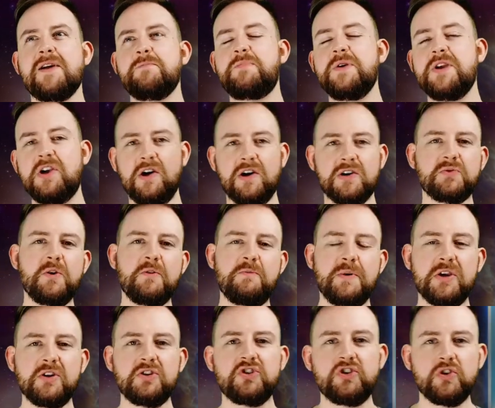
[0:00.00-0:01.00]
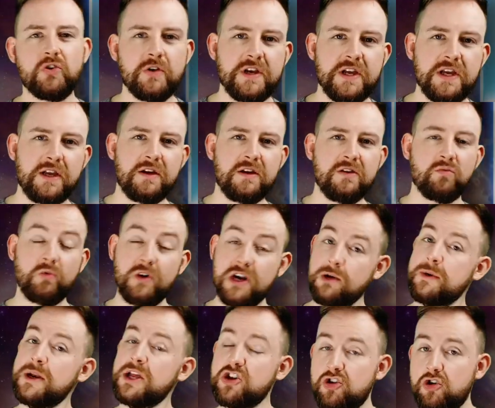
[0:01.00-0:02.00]
because we've been enjoying really,
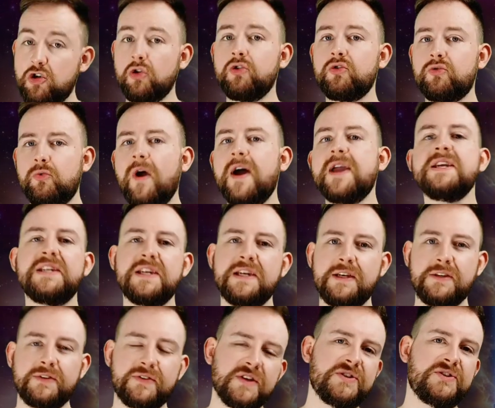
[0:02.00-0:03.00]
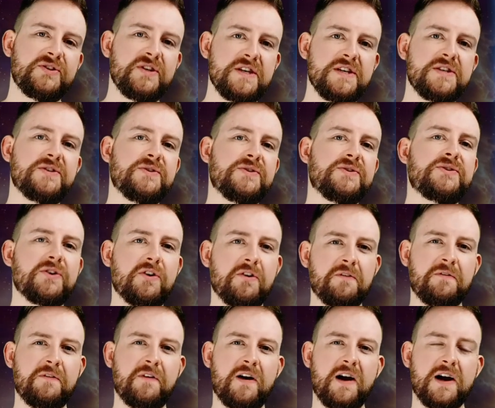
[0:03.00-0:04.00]
really good writing this season so
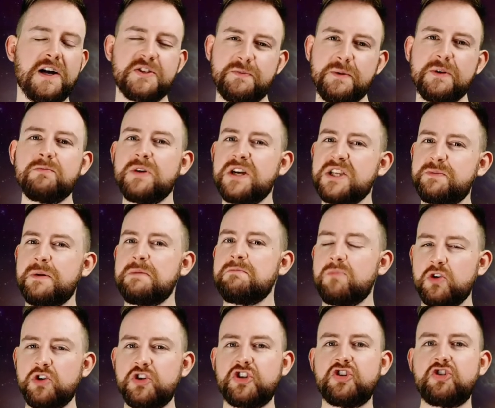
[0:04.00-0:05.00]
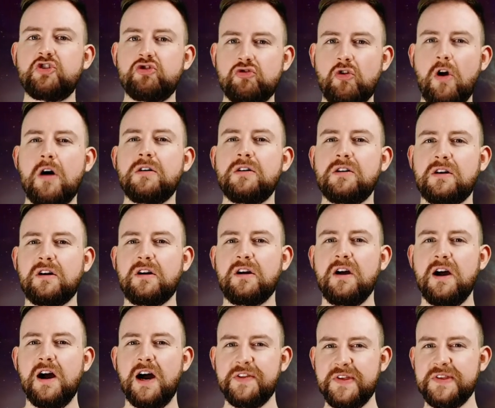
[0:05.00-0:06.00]
far, it's been, it's been much stronger,
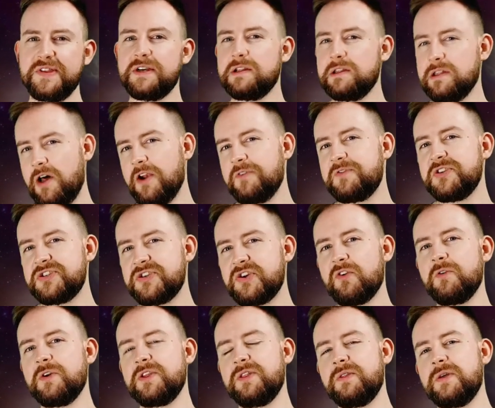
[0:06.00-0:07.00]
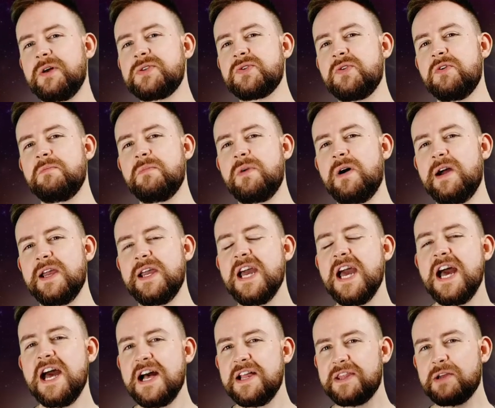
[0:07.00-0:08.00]
I think, than a lot of Discovery than that's come by.
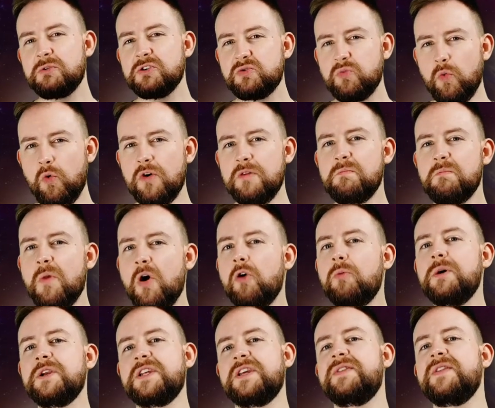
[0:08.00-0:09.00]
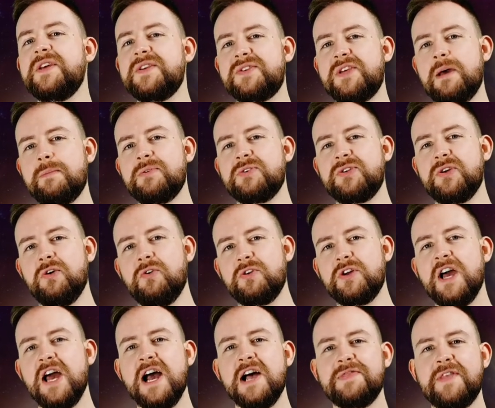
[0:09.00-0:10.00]
There is one moment in this episode
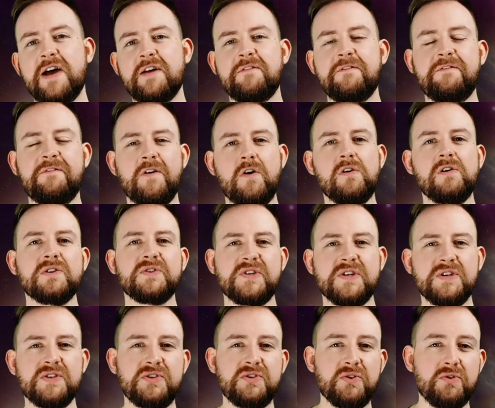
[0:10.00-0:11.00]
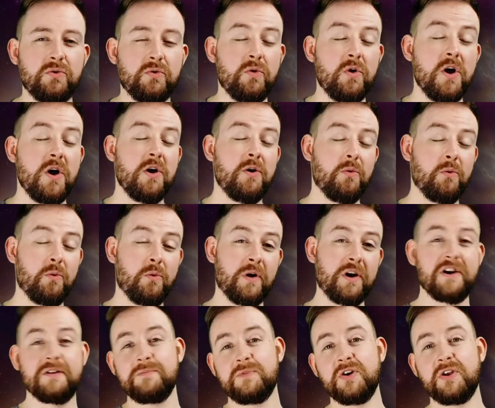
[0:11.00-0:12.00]
that falls into
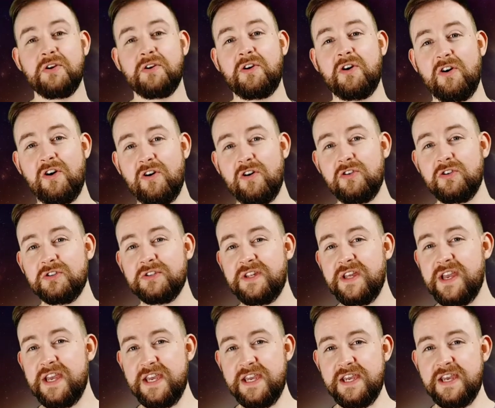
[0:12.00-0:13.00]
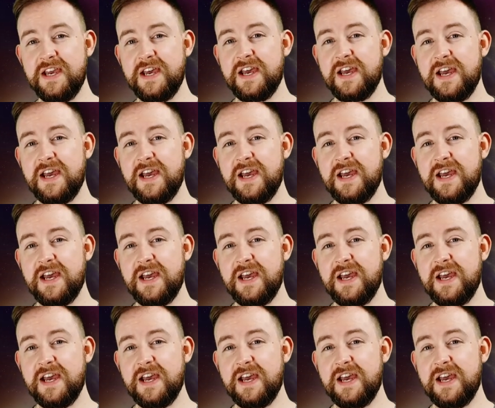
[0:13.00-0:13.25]
what I'm going to call the